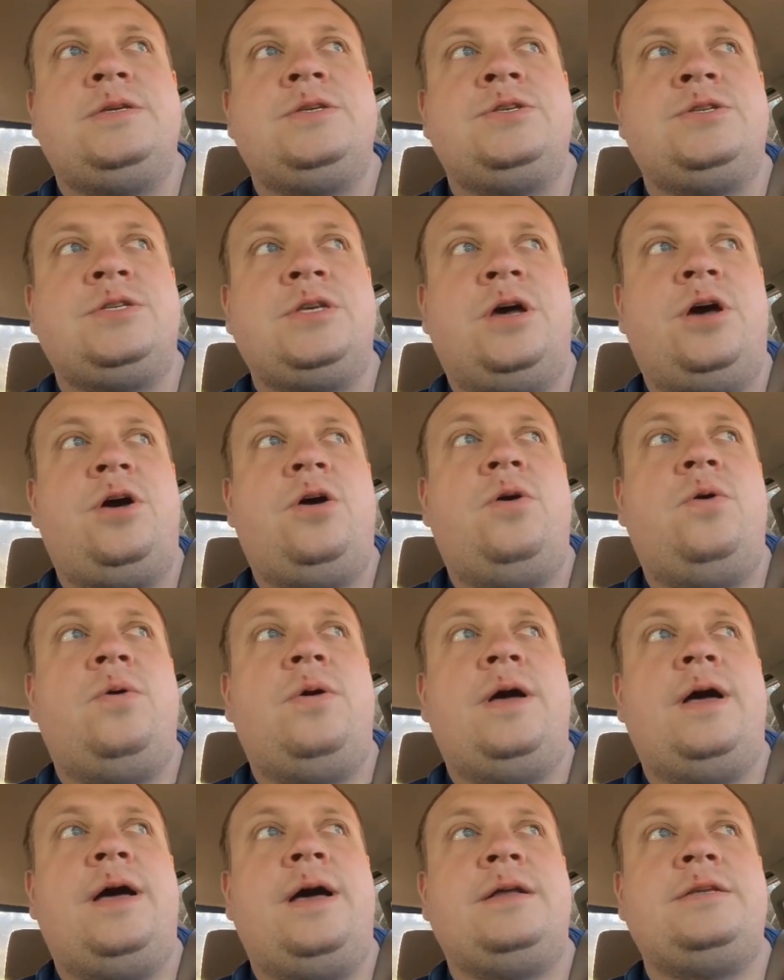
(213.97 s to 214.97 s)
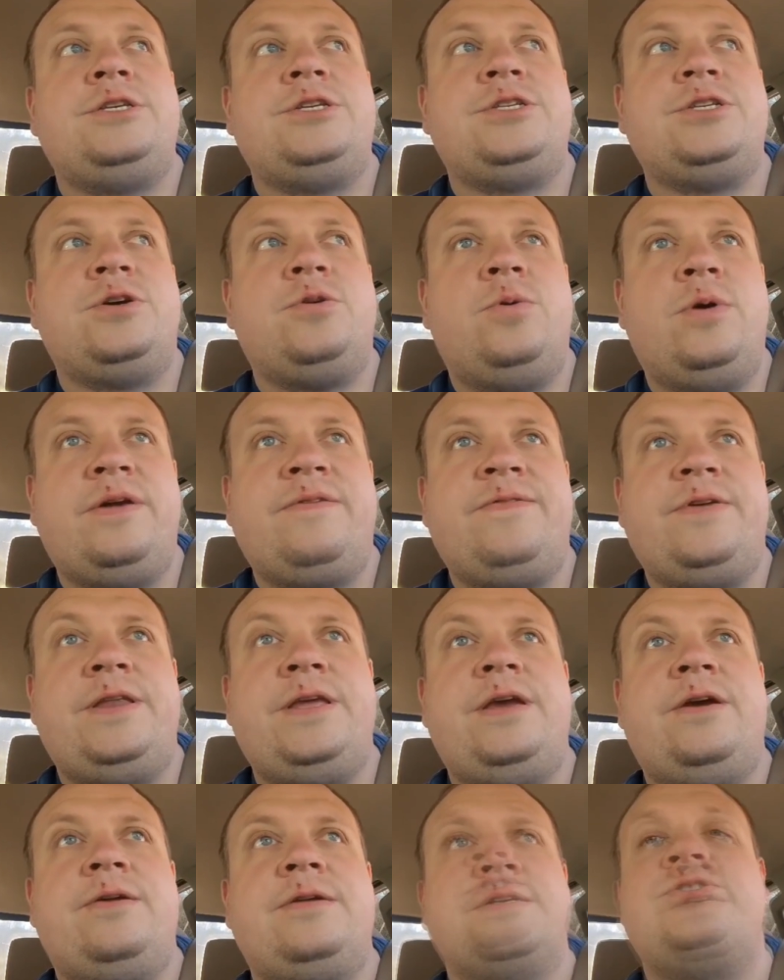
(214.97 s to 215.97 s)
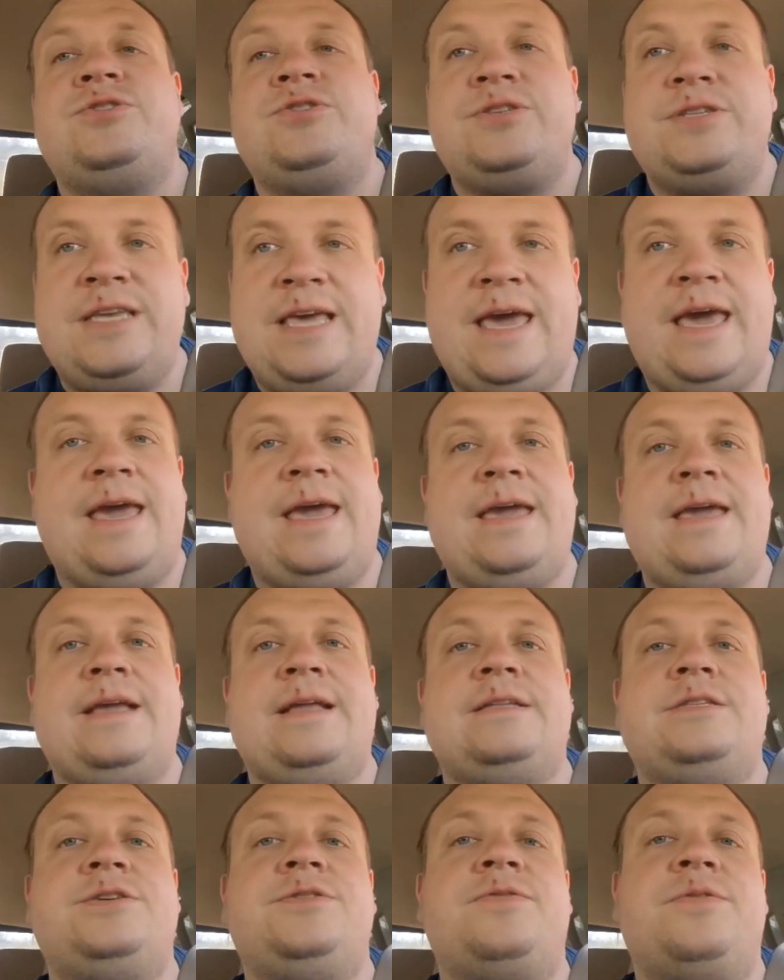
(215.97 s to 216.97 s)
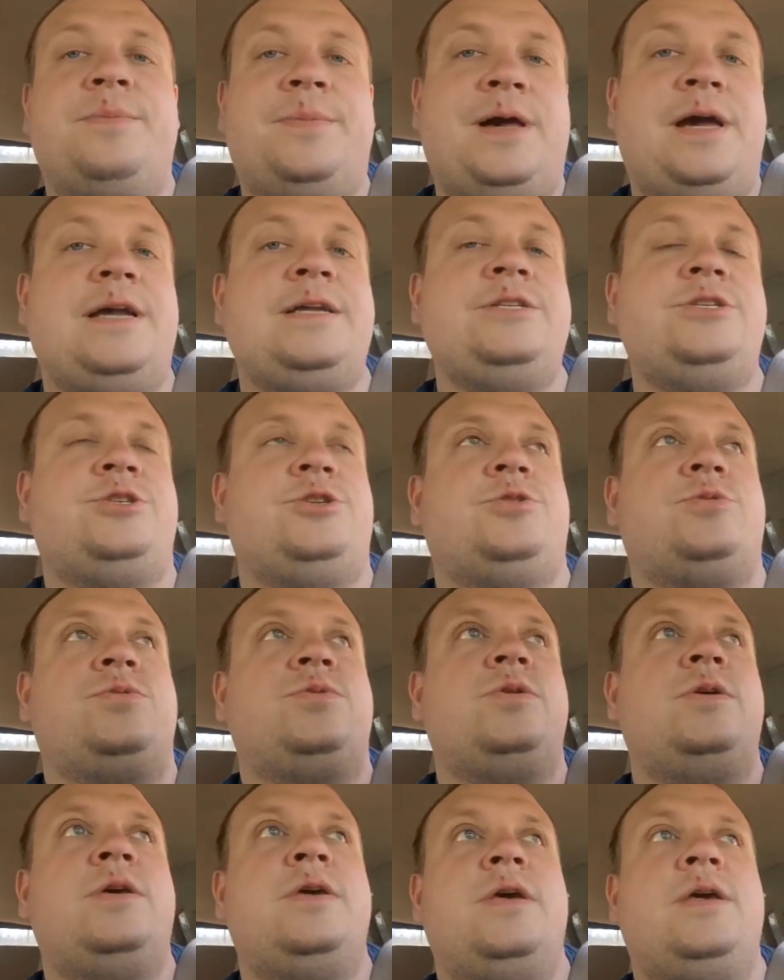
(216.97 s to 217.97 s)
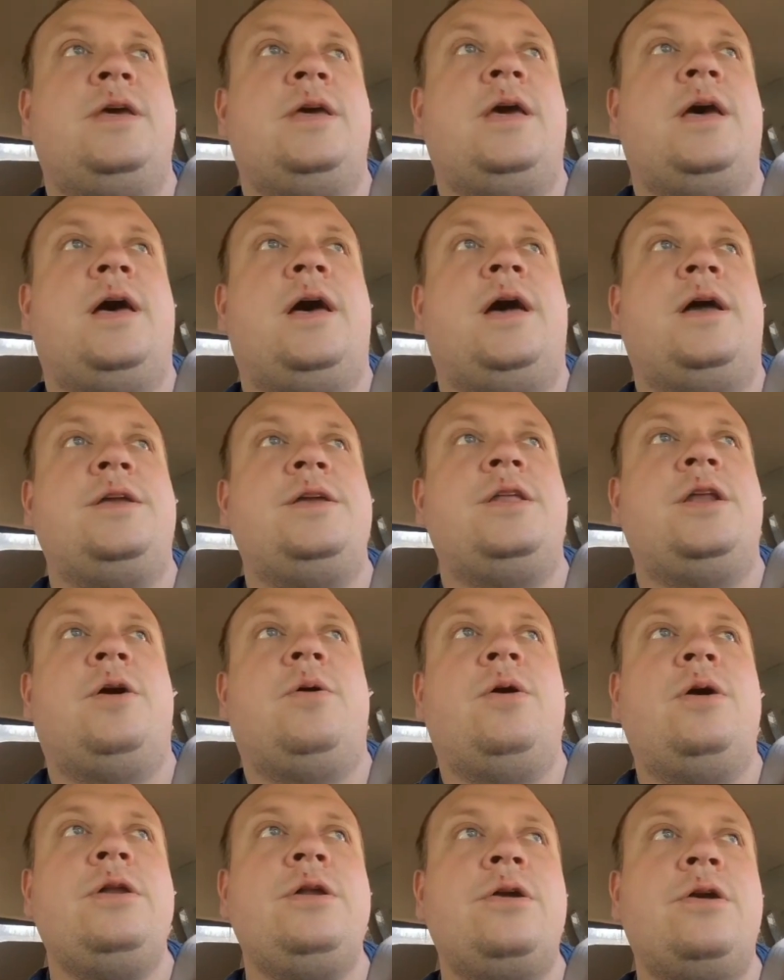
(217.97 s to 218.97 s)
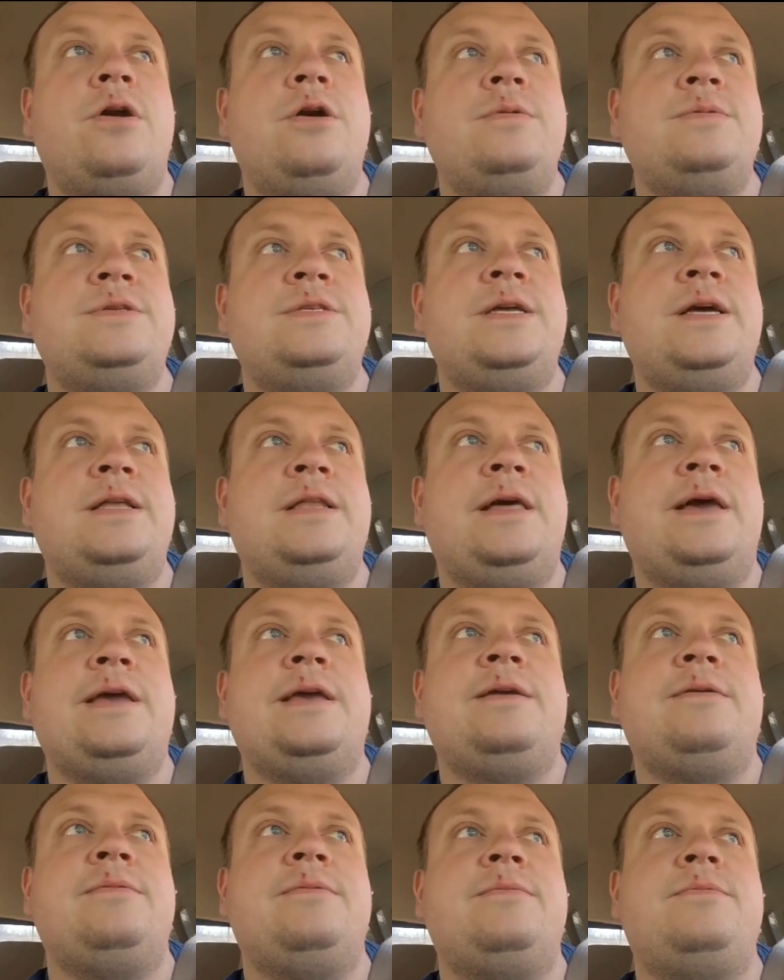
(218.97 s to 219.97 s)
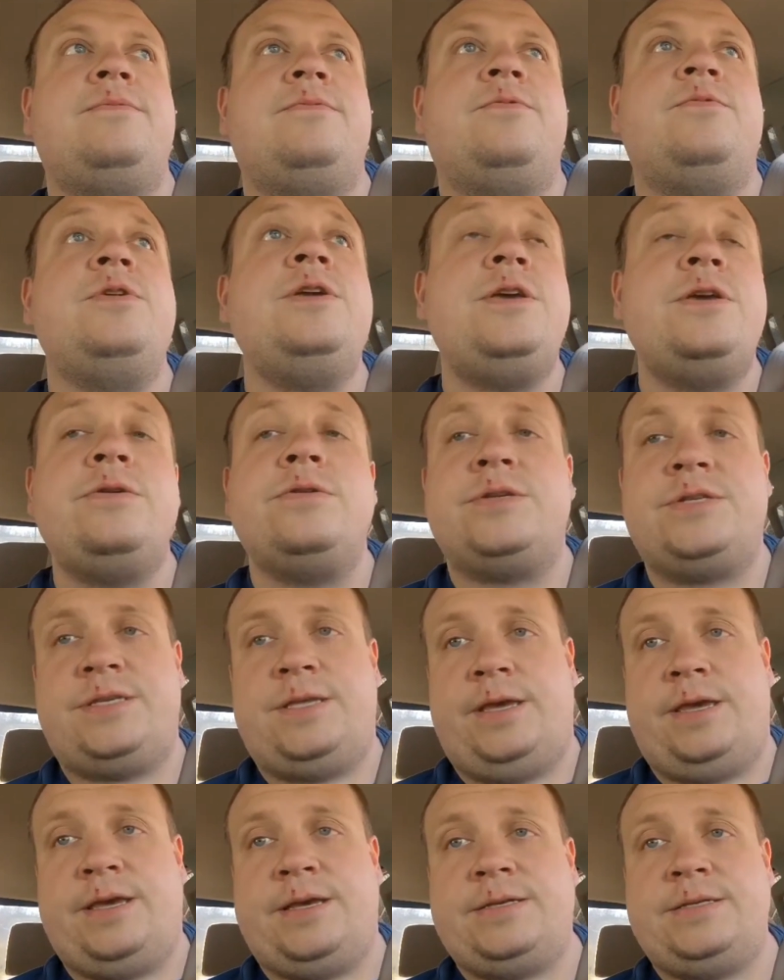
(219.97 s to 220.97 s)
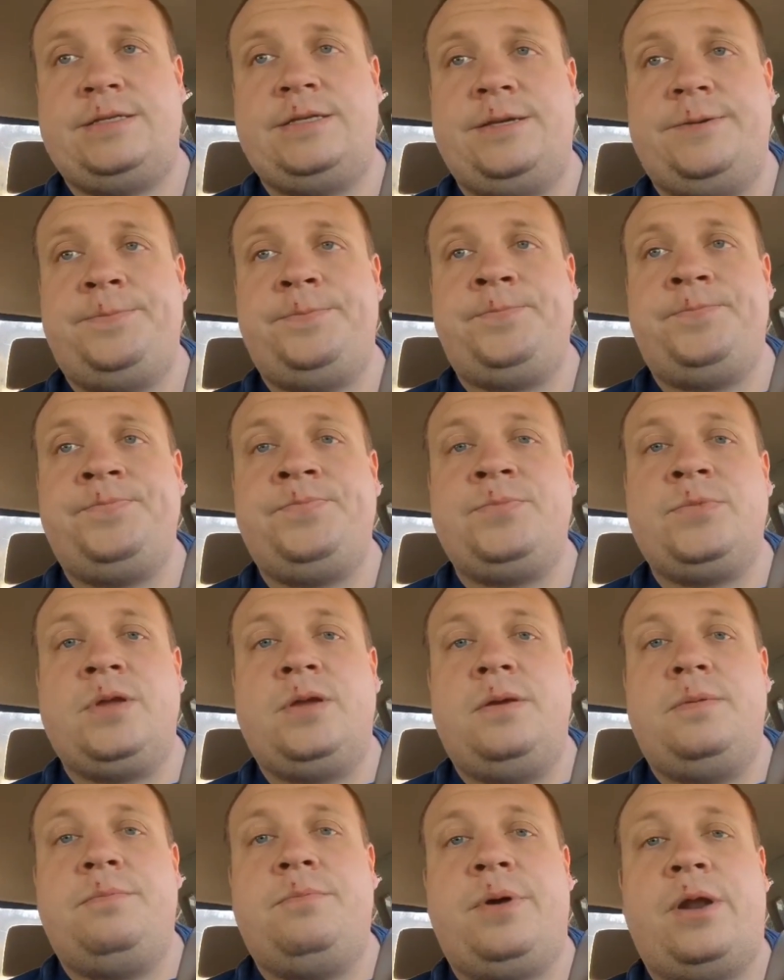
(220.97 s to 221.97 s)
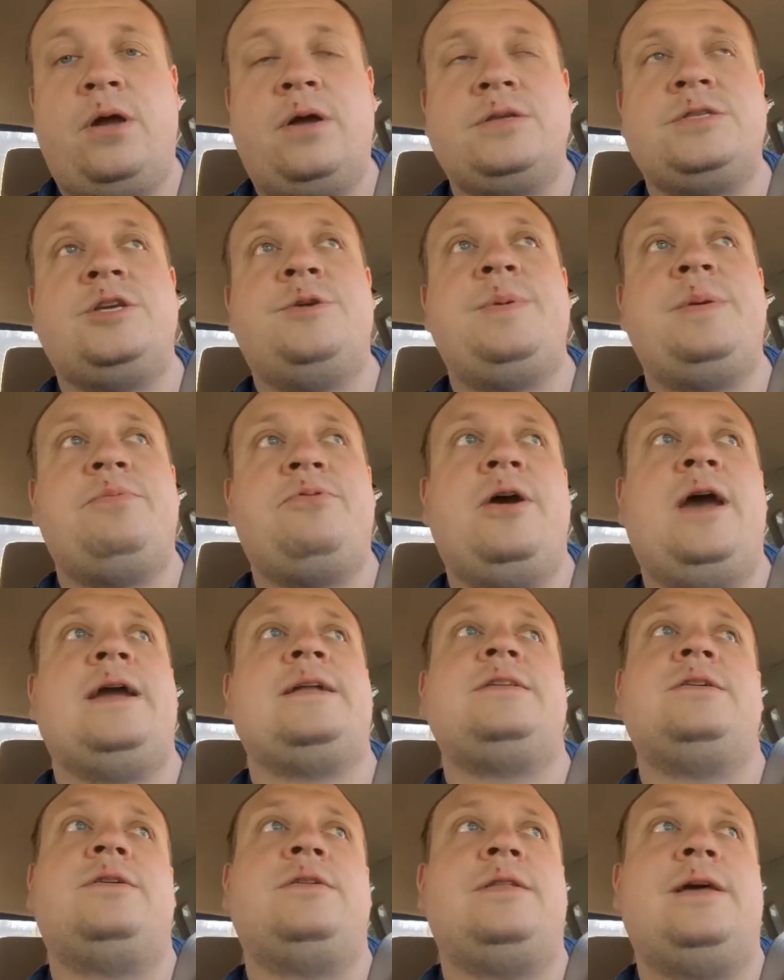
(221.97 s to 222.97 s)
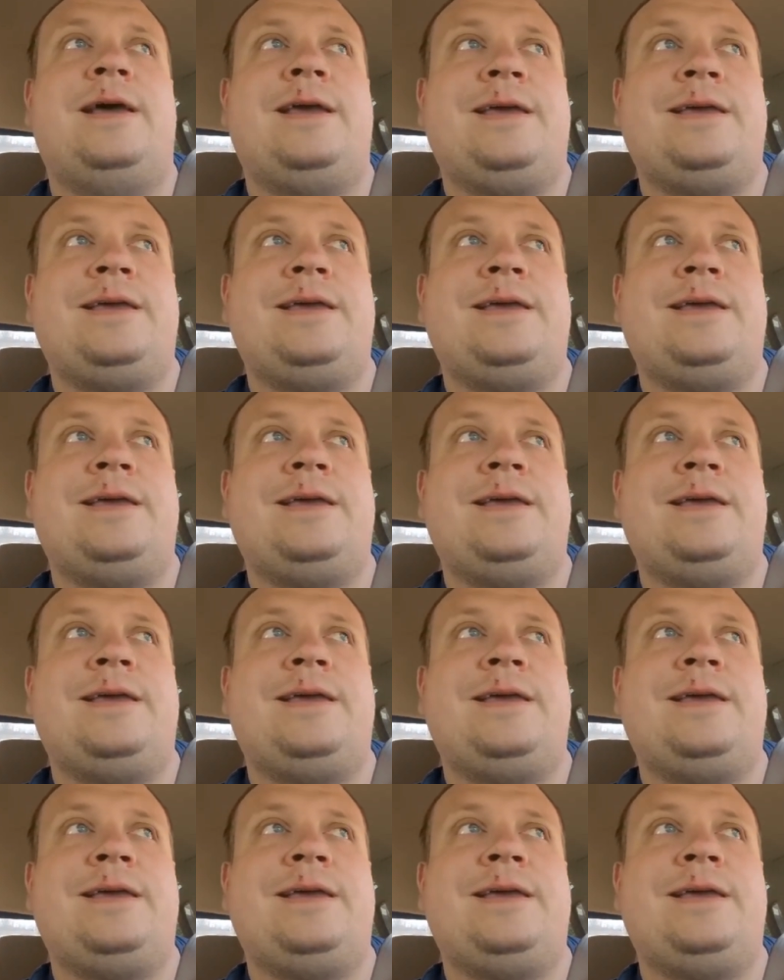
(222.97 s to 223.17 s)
So just a quick video to say and to remind you, on your homestead, reuse things, but also be practical.